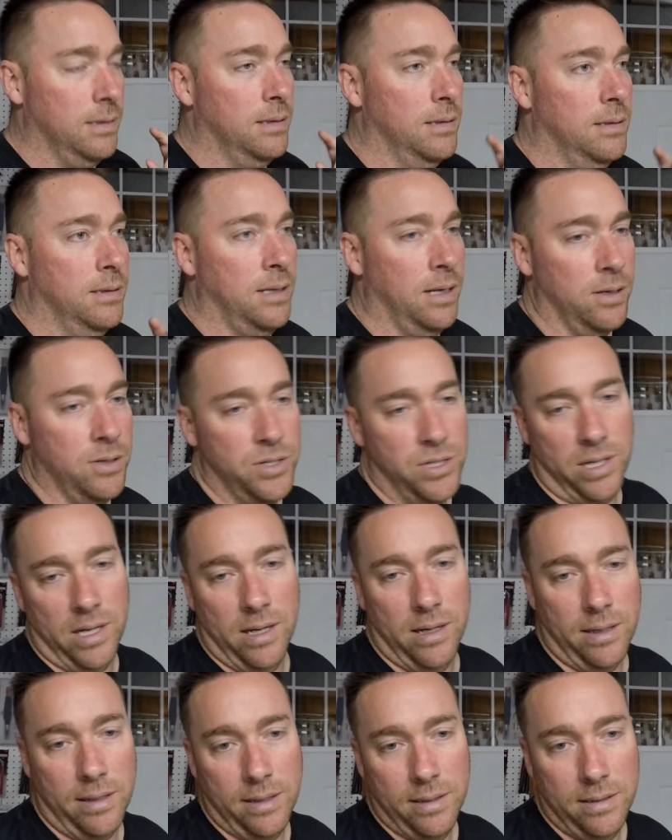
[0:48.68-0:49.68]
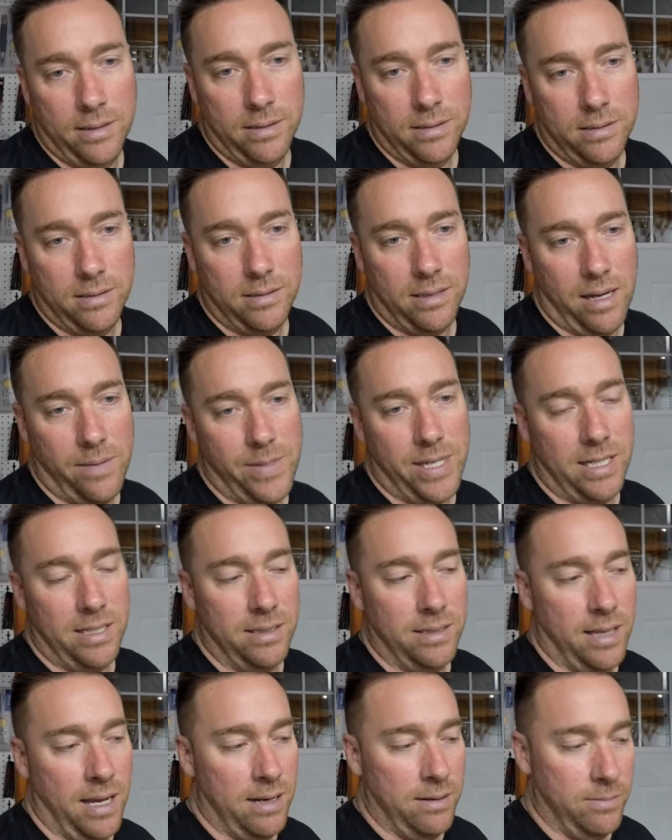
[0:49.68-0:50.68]
They're junk. I
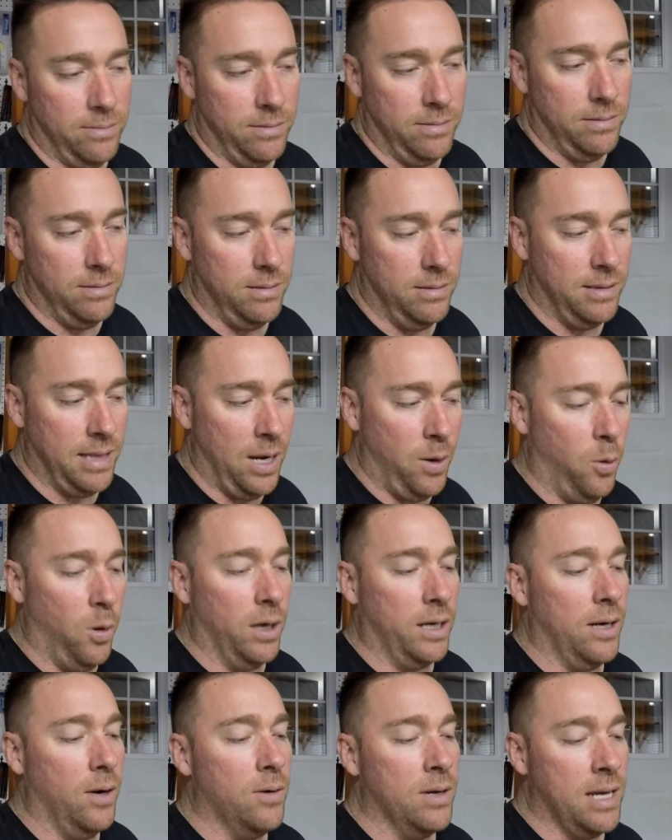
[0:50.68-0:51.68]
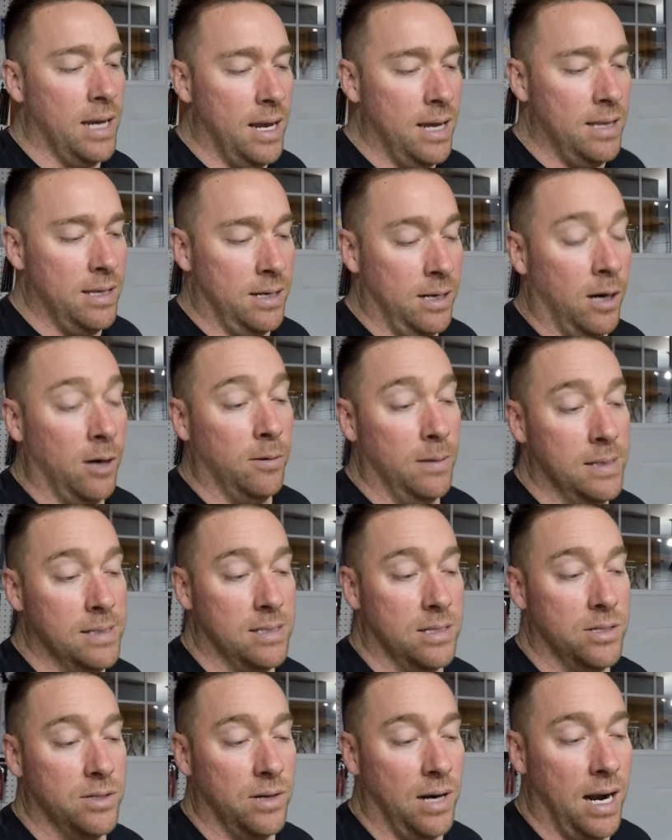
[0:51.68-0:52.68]
mean, they they work okay. The car runs
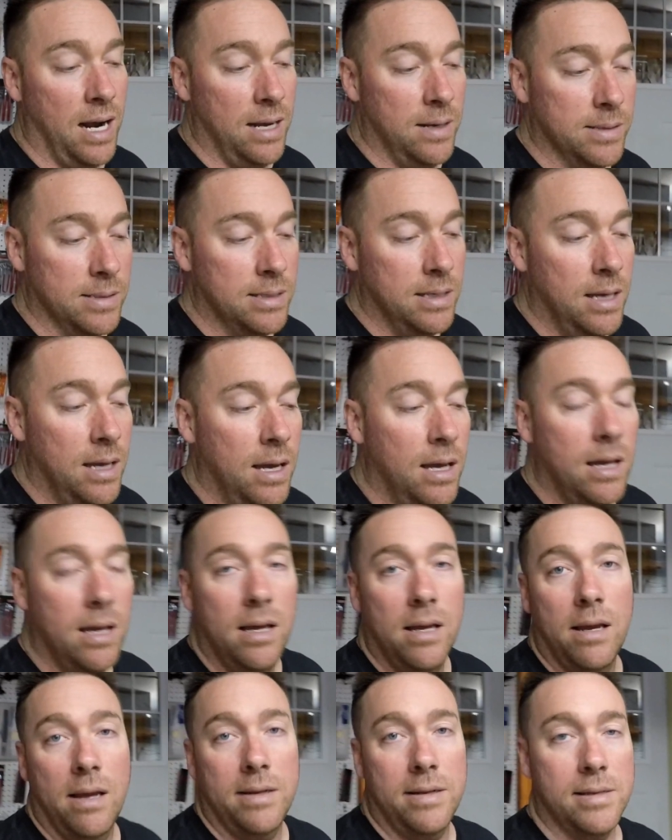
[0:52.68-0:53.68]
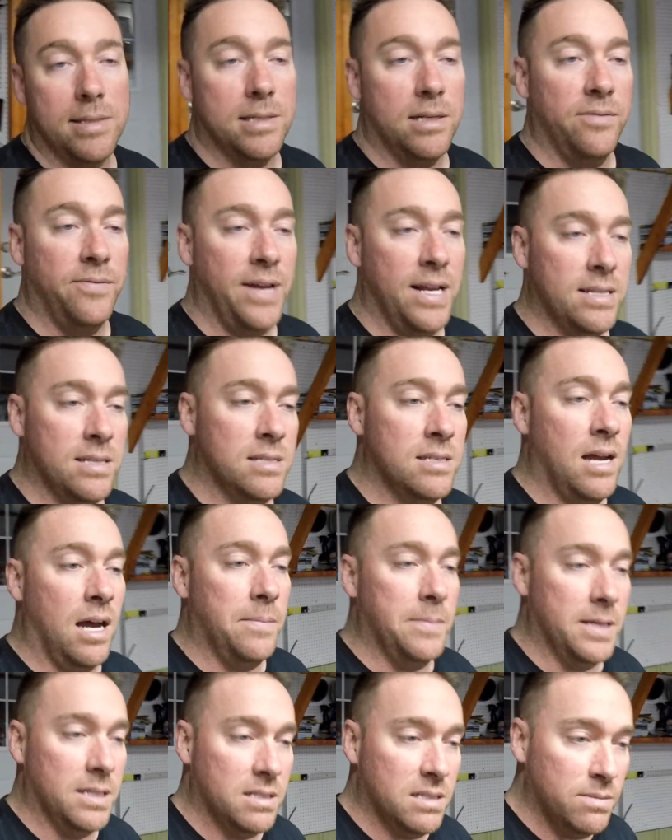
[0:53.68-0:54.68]
and drives. It doesn't advance the
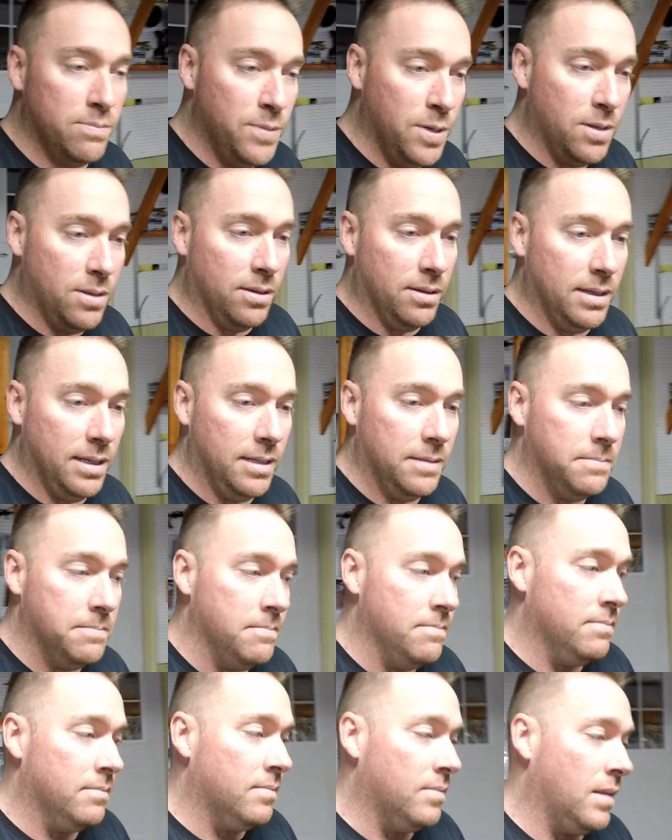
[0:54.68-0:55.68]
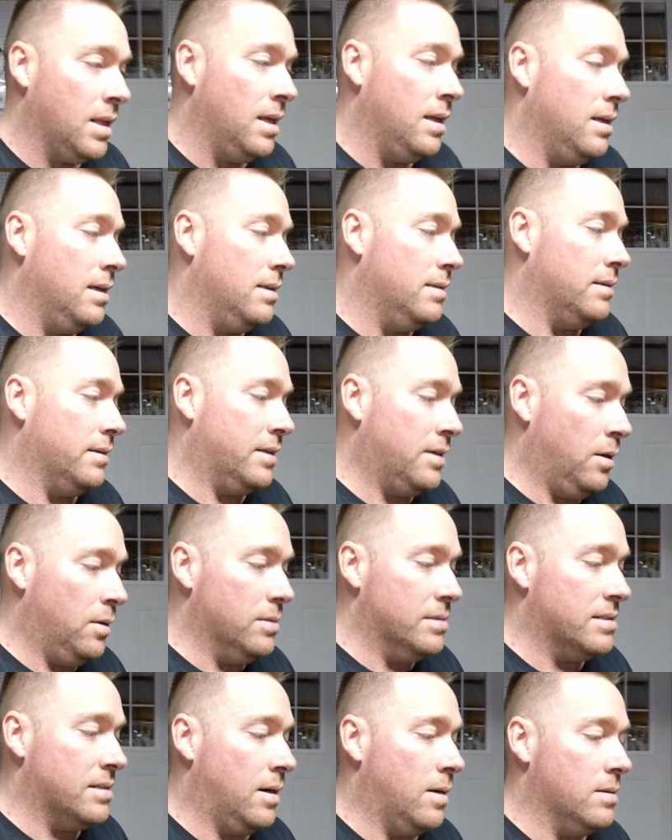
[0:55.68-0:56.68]
timing smoothly. The
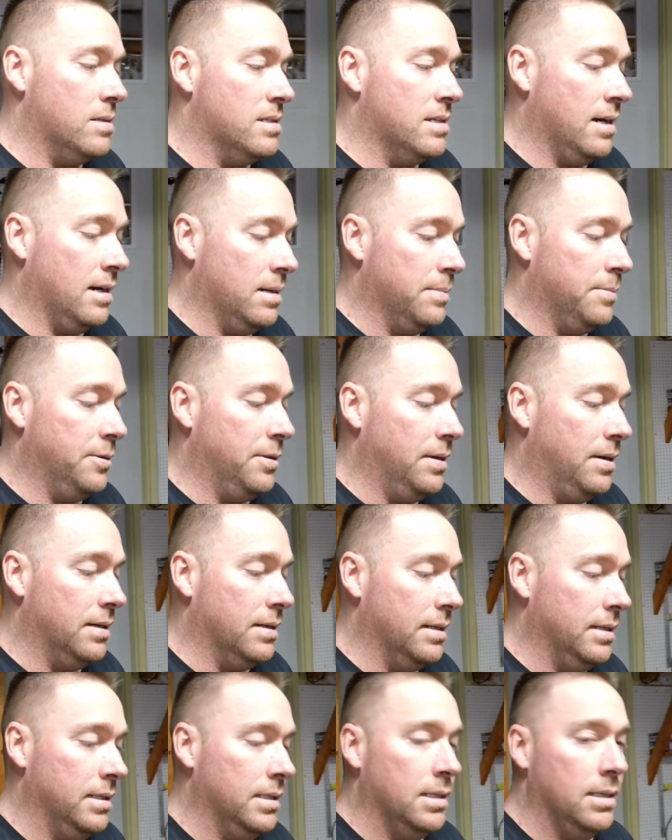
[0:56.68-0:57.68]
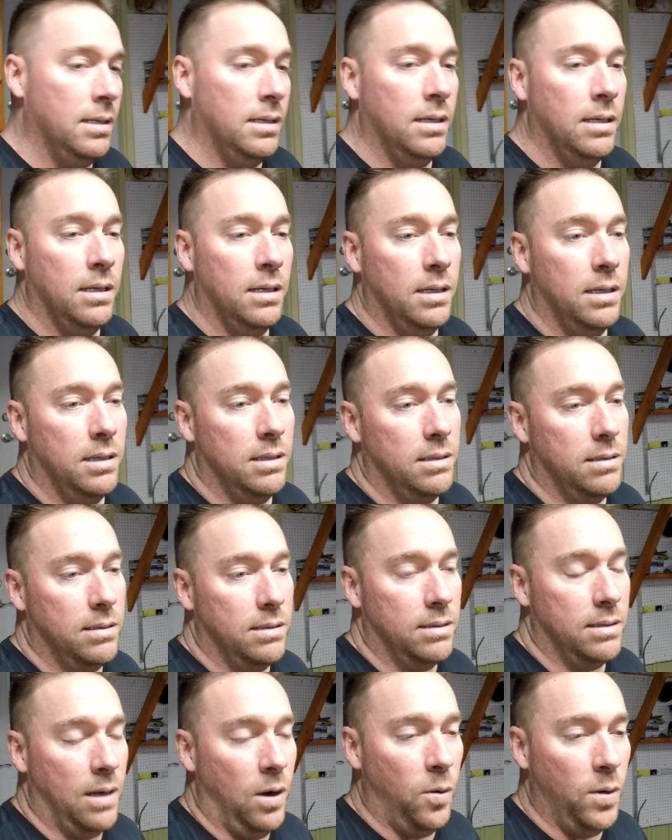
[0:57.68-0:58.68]
cold start's terrible on it.
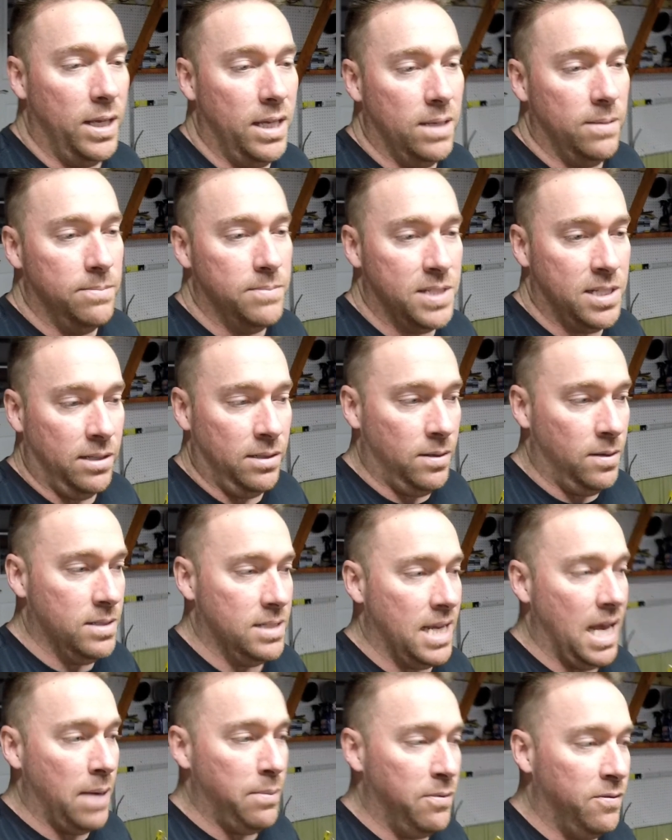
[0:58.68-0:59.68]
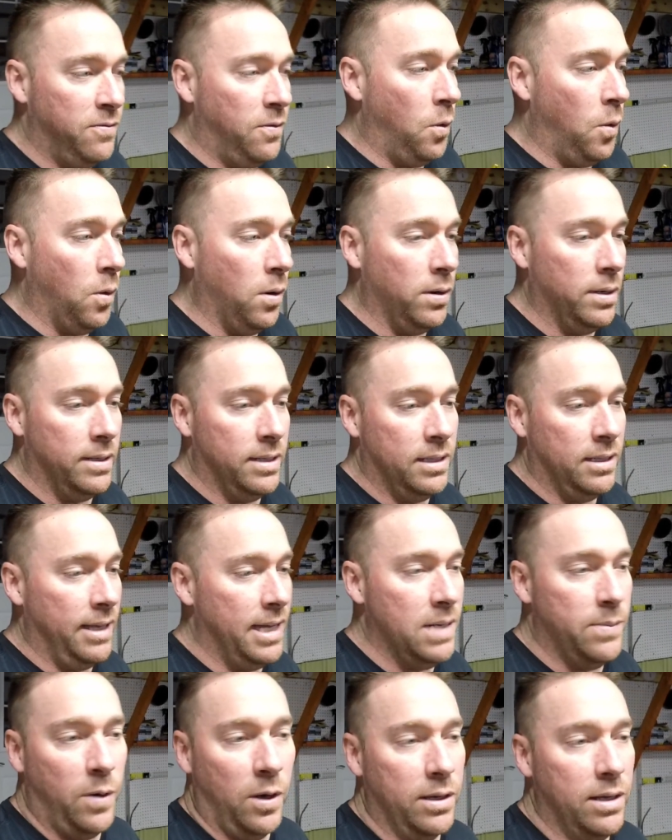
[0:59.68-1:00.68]
The O E M solenoids they had before, you clean
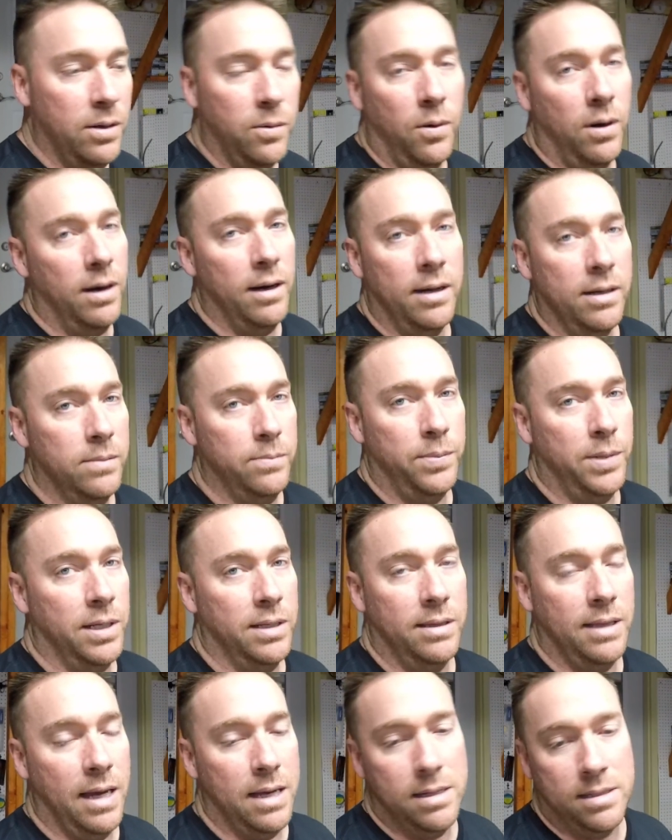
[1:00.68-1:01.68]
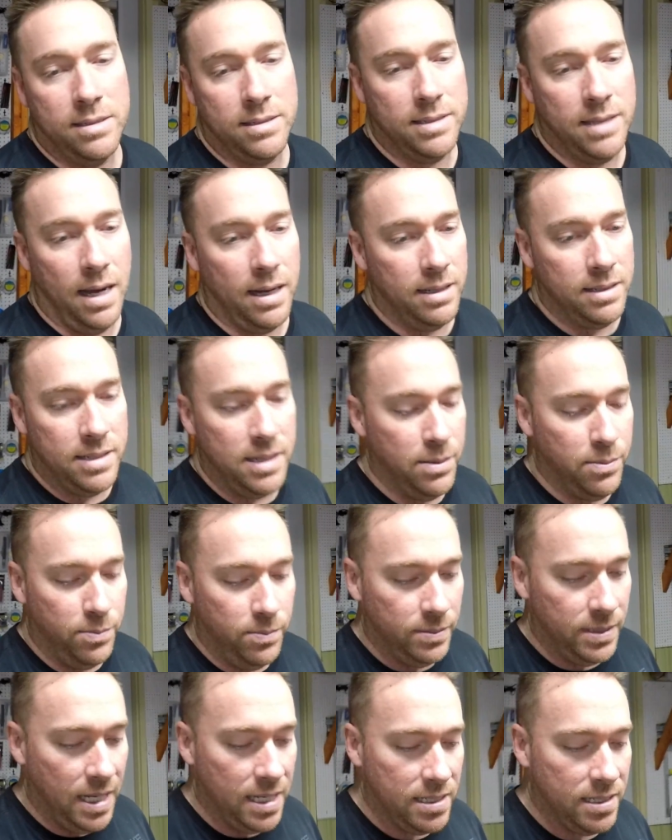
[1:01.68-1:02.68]
them all you want, but that's not a tip,
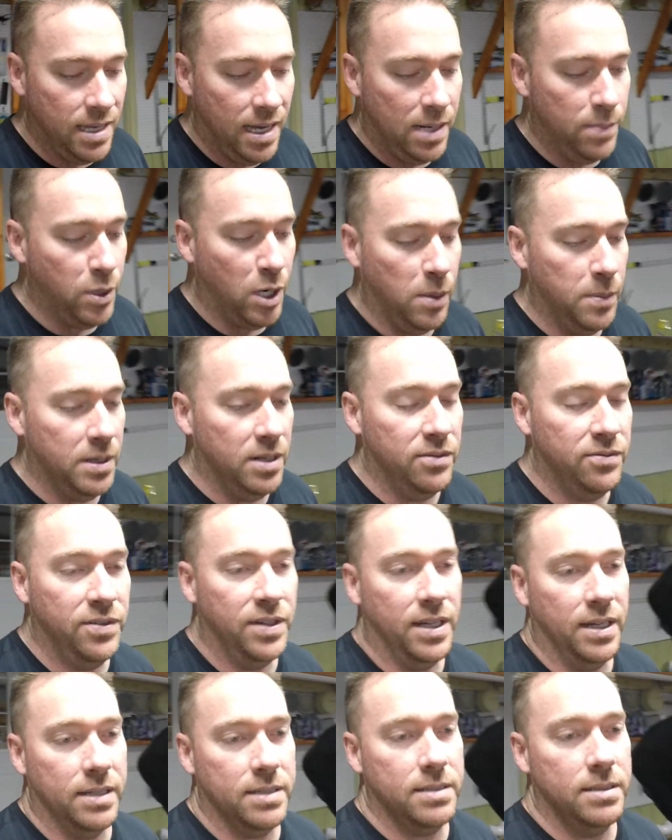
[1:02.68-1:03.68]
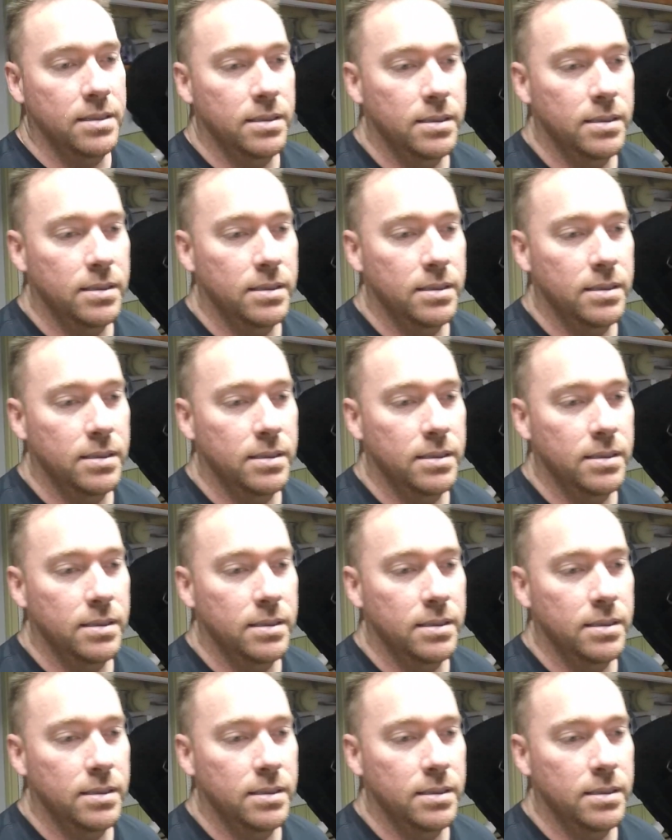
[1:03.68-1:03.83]
that's not a permanent fix.